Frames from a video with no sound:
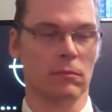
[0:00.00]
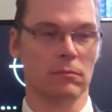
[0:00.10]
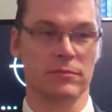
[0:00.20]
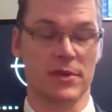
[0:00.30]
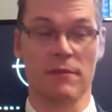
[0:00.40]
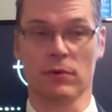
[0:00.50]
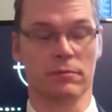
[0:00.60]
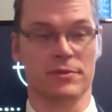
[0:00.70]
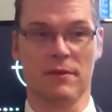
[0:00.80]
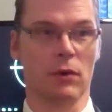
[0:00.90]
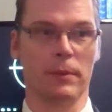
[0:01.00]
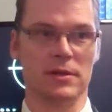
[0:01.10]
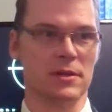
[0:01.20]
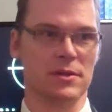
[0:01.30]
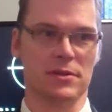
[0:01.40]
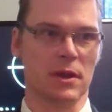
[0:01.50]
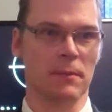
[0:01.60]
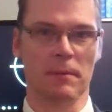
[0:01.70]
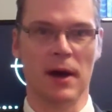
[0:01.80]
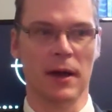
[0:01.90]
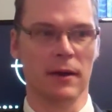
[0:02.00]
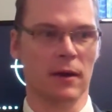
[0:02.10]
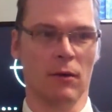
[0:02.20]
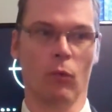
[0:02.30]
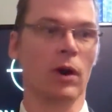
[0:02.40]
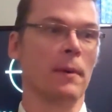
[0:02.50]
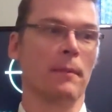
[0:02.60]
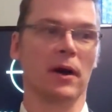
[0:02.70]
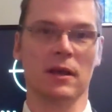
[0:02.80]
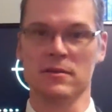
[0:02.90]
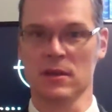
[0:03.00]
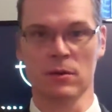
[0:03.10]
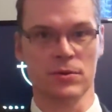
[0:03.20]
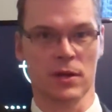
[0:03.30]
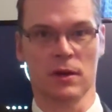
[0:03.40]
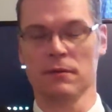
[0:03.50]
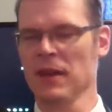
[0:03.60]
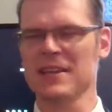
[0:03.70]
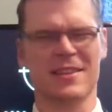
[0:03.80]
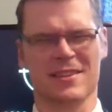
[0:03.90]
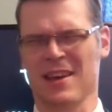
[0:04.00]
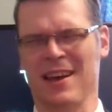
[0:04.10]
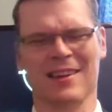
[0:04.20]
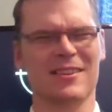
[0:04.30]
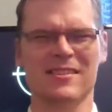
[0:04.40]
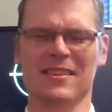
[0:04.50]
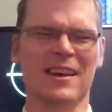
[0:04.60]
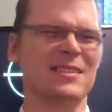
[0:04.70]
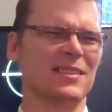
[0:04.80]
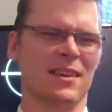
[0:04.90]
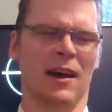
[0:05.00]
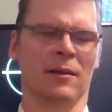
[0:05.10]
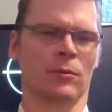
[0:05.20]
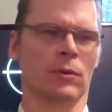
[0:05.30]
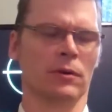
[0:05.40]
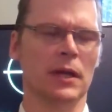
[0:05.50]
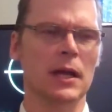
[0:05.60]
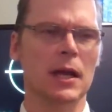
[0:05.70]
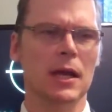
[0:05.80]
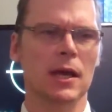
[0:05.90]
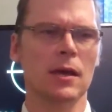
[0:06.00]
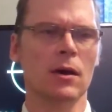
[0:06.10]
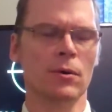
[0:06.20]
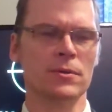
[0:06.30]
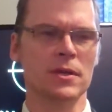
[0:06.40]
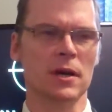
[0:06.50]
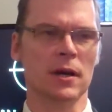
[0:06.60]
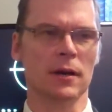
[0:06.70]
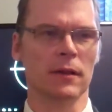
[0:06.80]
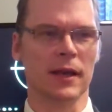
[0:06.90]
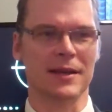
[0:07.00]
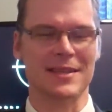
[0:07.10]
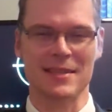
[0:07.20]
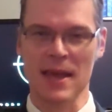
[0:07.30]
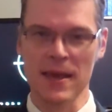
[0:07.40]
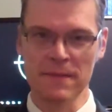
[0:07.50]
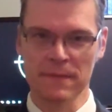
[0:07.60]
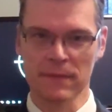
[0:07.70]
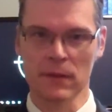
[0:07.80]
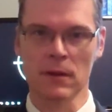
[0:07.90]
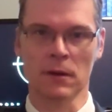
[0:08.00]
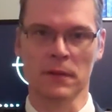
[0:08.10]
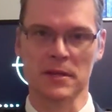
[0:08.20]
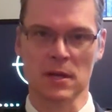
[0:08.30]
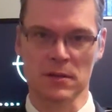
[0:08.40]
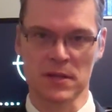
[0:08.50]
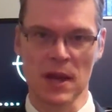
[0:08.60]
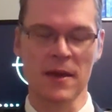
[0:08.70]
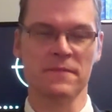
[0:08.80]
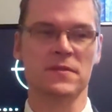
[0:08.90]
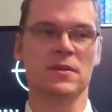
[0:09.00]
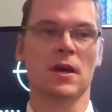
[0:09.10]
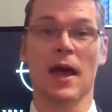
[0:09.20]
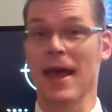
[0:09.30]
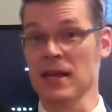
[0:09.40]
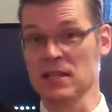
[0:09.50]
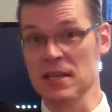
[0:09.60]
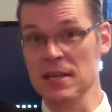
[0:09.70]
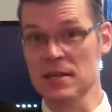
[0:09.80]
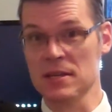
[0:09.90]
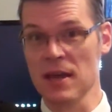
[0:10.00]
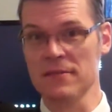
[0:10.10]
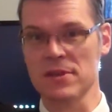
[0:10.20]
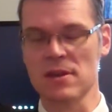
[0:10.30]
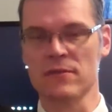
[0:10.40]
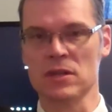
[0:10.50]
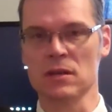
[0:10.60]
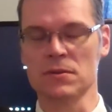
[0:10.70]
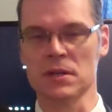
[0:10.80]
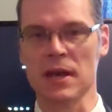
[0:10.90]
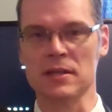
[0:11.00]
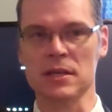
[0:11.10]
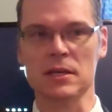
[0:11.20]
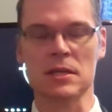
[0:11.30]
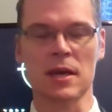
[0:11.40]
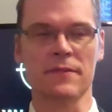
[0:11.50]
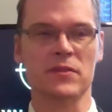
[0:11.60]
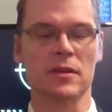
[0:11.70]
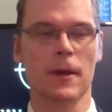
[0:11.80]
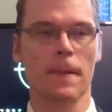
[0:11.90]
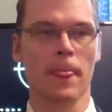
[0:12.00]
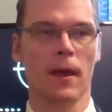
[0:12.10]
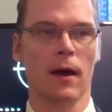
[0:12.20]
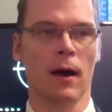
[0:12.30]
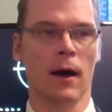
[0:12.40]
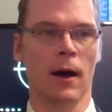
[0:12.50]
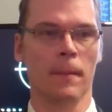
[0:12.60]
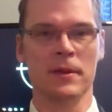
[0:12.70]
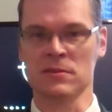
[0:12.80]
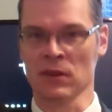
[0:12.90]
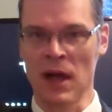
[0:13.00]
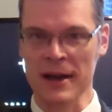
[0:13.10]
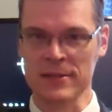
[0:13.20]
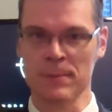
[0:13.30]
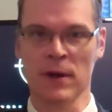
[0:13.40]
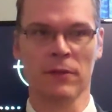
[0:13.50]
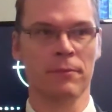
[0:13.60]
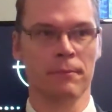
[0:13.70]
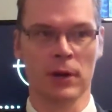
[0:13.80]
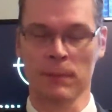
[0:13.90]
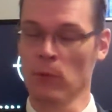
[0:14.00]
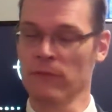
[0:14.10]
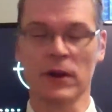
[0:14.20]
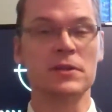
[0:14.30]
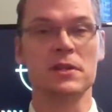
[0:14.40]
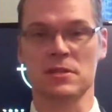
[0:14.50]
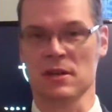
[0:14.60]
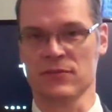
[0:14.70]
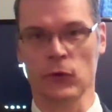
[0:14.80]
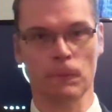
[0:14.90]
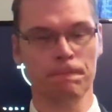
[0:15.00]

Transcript: Several businesses come to mind. One of my buddies, he owns nicest guy, just the nicest guy in the world. He owns like a safe. They sell safes, antique safes. He even deals in antique safes. He's a locksmith, brick and mortar, very successful